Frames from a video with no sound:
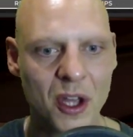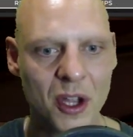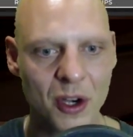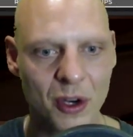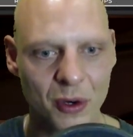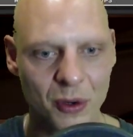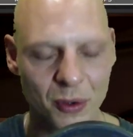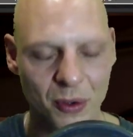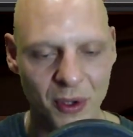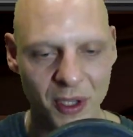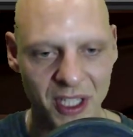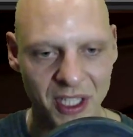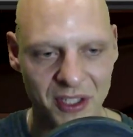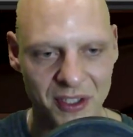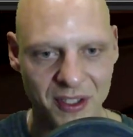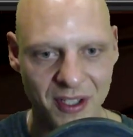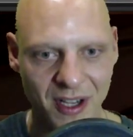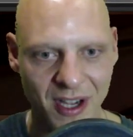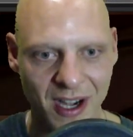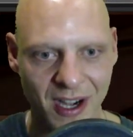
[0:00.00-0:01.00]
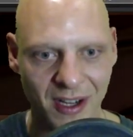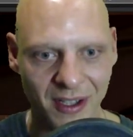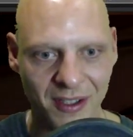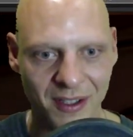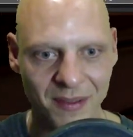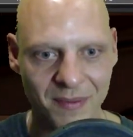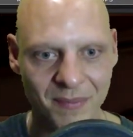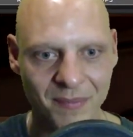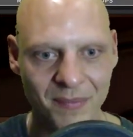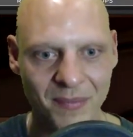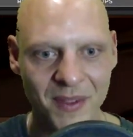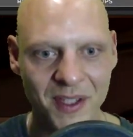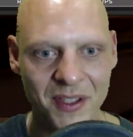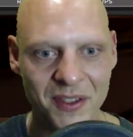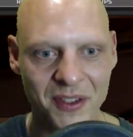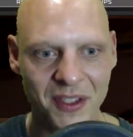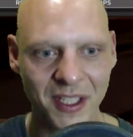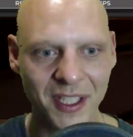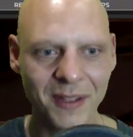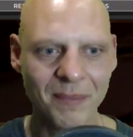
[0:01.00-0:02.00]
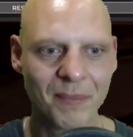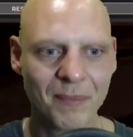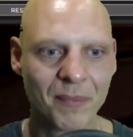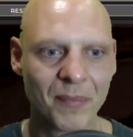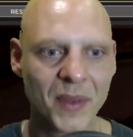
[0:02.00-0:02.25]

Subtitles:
restock. See?